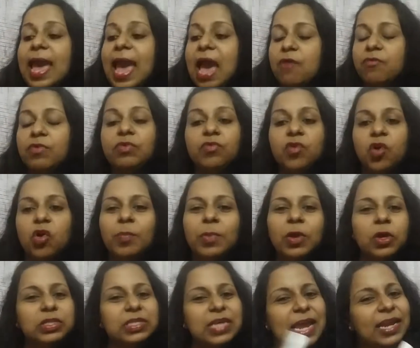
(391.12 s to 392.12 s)
haven't worn
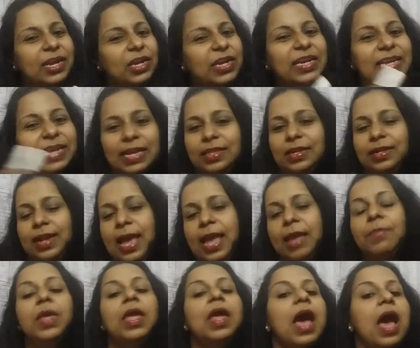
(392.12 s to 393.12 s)
because I didn't get the
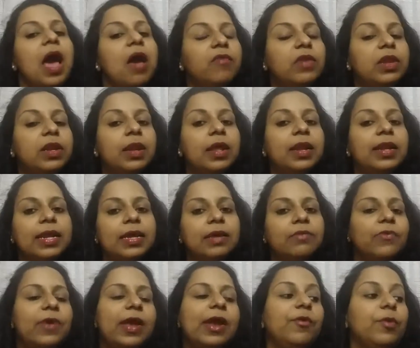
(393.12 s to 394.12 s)
time. I will
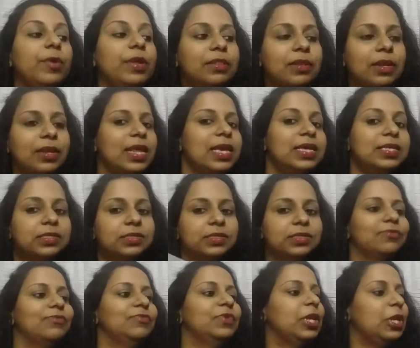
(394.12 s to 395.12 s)
wear in the
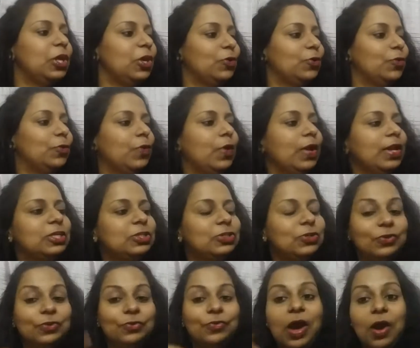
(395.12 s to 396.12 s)
next video and
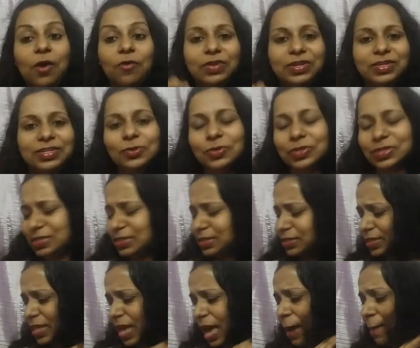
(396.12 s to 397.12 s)
show you how it looks.
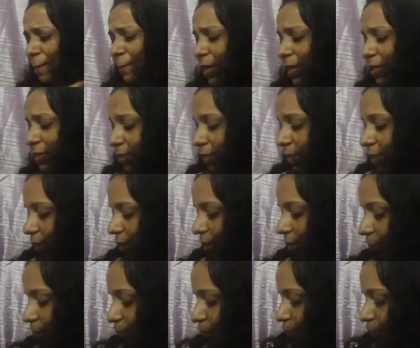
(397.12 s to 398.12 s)
It's amazing color.